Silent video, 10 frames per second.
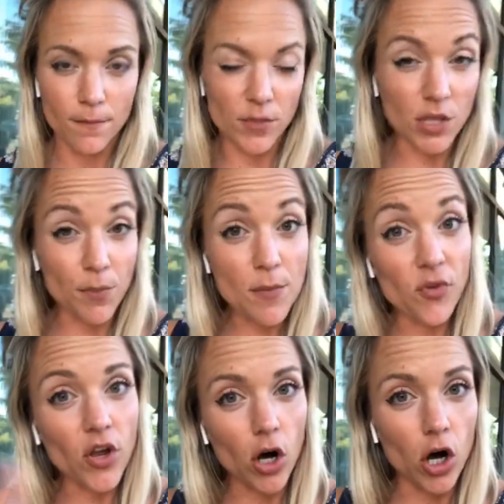But the
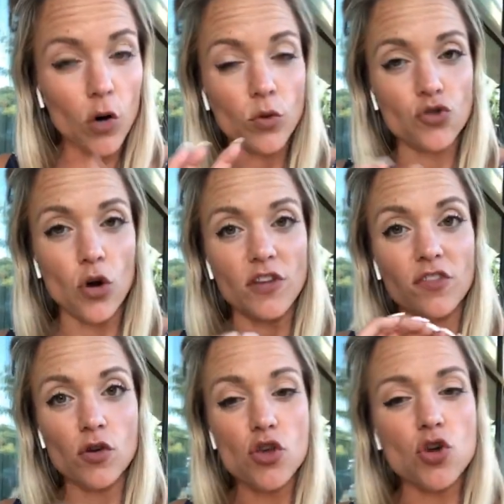people that are will draw
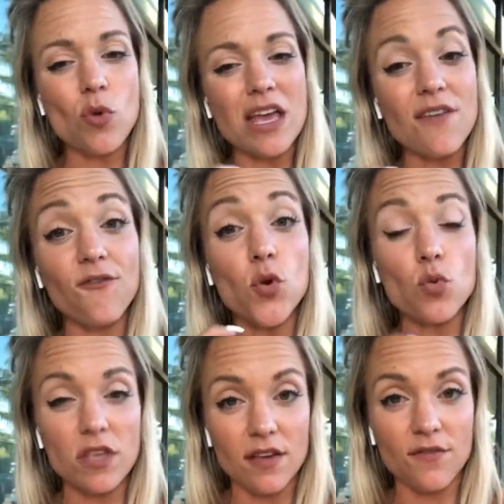to you if you
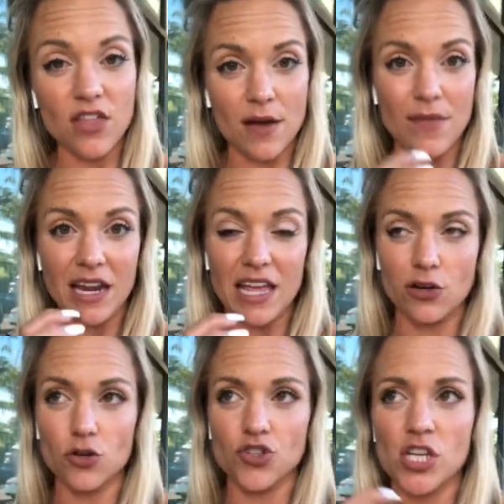give them that
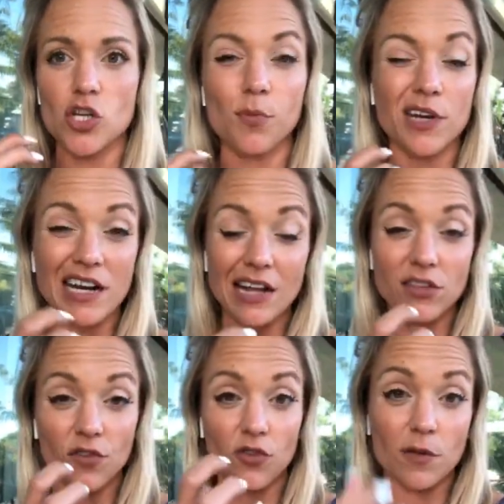energy and you put it out
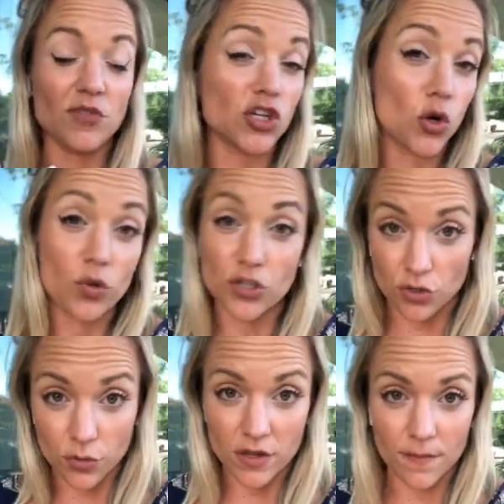there for them to know what you're
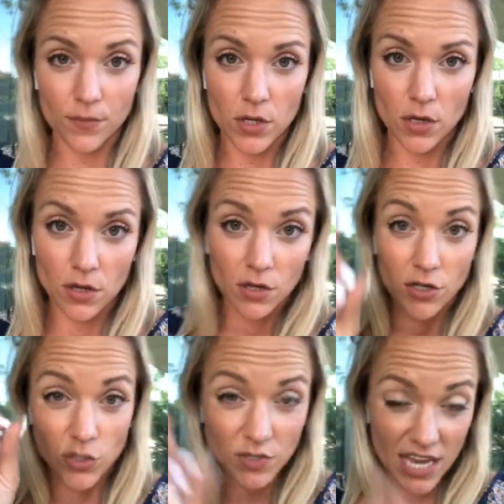doing.
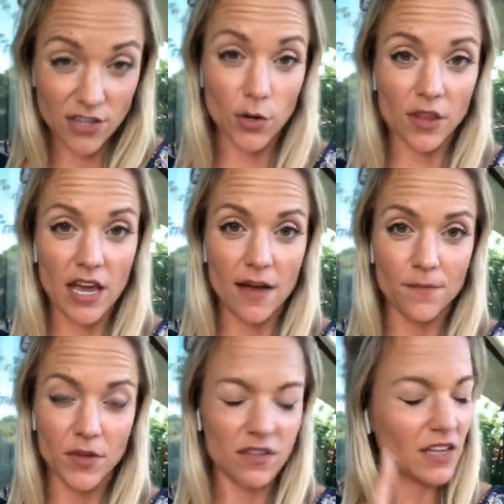So take note of that.
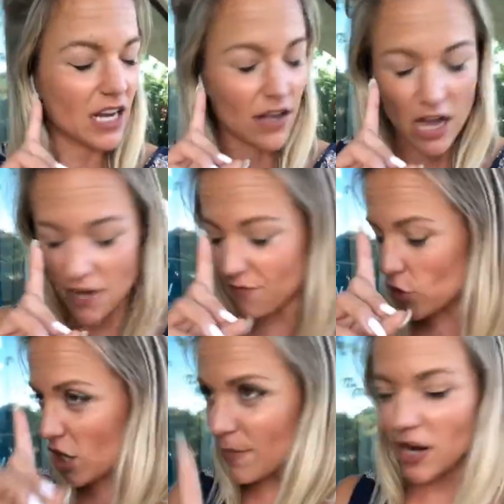Because again, I
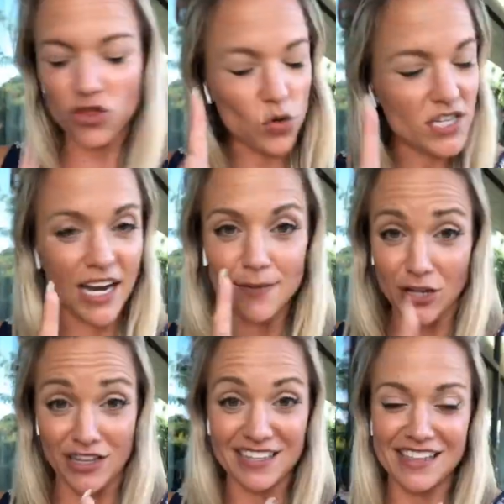forgot about it 3 times
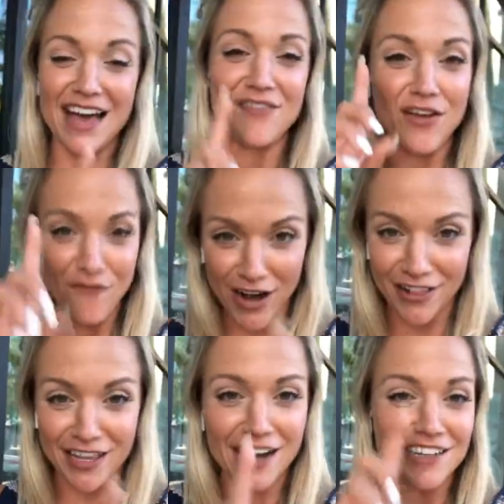on this live and I
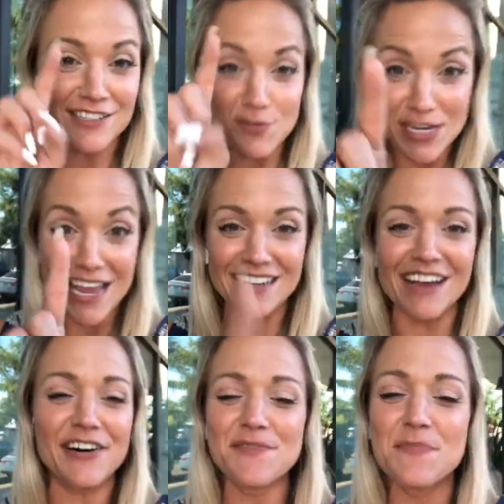finally got it. So take
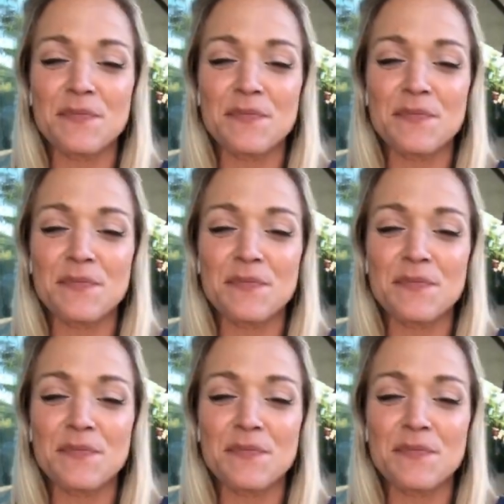note.